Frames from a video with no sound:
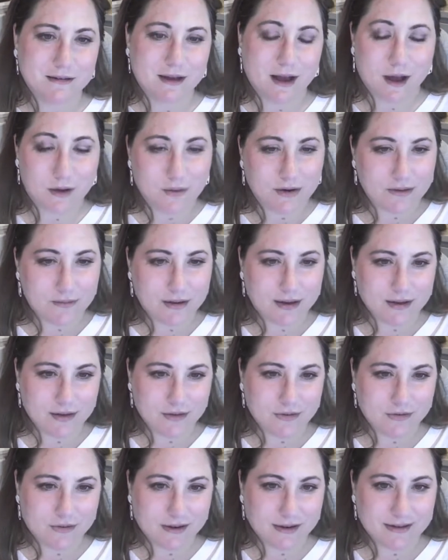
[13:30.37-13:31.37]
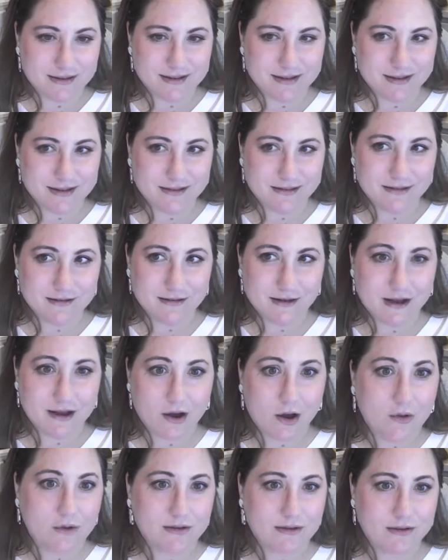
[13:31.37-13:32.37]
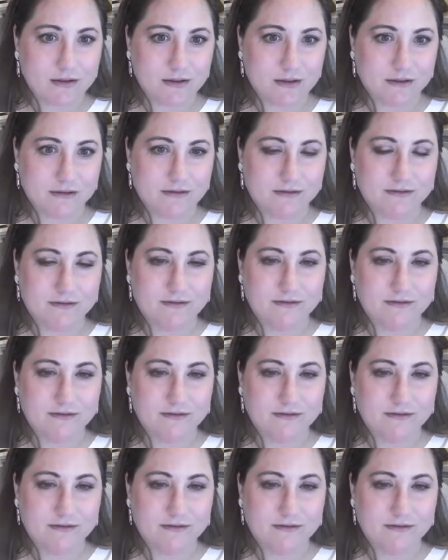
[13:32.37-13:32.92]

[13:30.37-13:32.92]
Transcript: I want to make new friends. I always do.